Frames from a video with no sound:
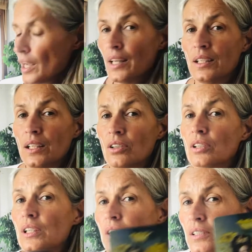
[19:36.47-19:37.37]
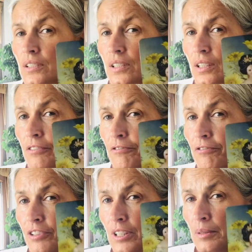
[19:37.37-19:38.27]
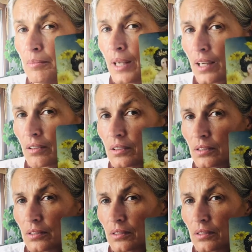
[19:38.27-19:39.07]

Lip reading: And here is a female